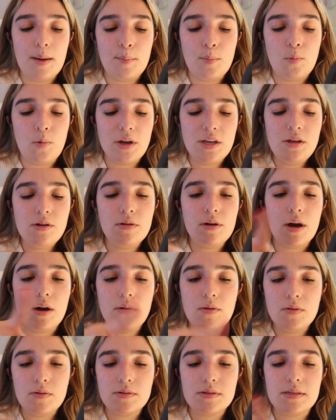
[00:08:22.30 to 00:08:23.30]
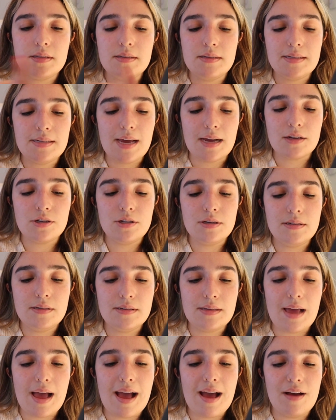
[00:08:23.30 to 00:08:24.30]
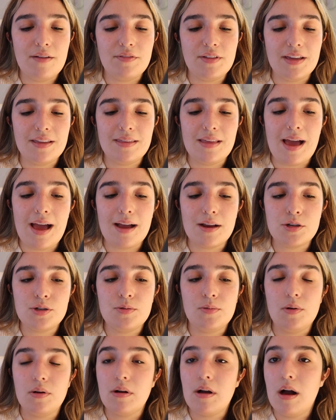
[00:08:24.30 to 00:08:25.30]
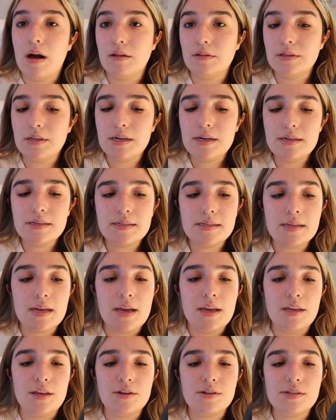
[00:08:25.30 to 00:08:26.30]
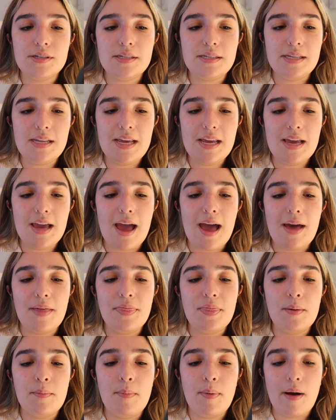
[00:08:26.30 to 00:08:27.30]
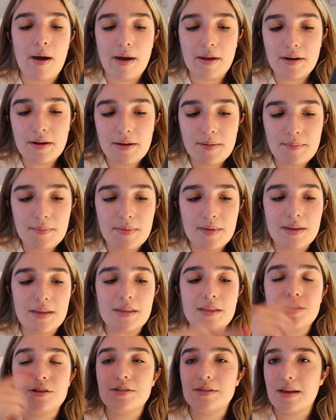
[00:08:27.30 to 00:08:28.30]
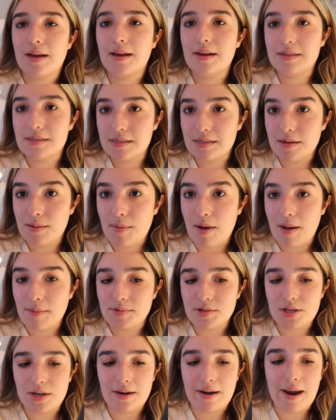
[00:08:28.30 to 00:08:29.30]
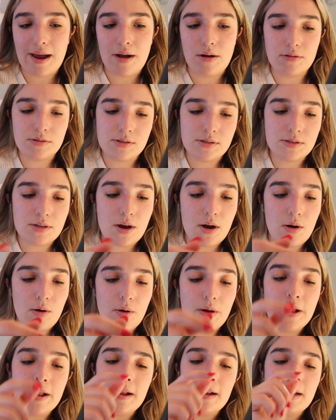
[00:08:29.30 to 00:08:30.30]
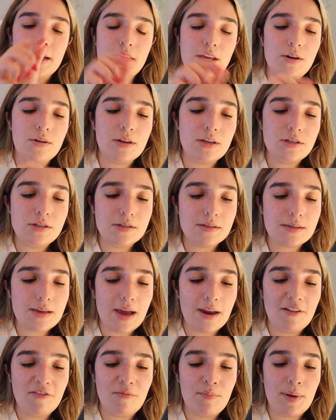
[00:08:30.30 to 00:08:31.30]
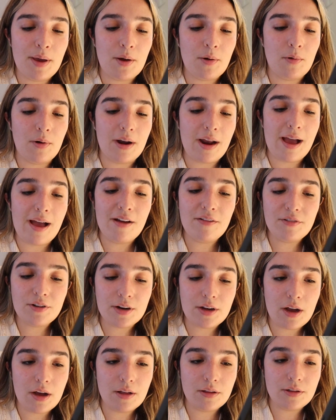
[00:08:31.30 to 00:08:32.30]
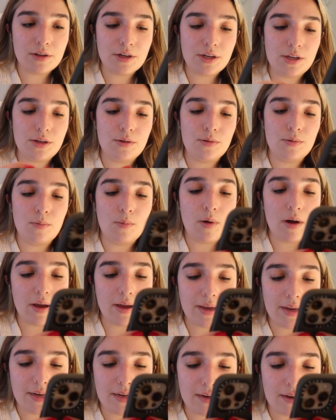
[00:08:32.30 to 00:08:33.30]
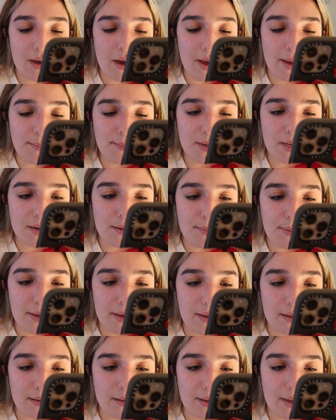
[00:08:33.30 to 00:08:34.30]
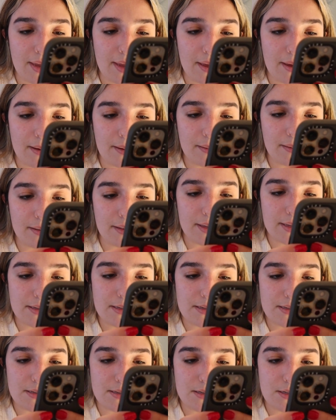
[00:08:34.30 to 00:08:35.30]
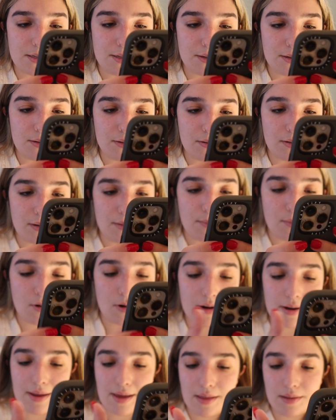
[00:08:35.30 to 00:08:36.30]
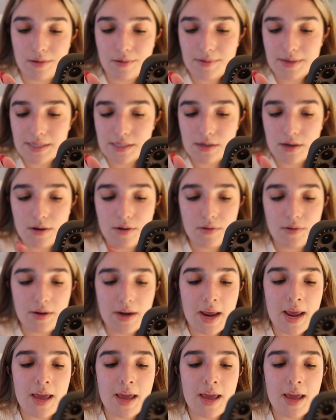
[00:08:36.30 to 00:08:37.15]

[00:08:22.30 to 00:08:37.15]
when you go to the sections that have like the actual colors, you'll see at the bottom there's a custom option now. So you can just kind of pick whatever color you want. I'm gonna pick like, let's do a more yellowy tone.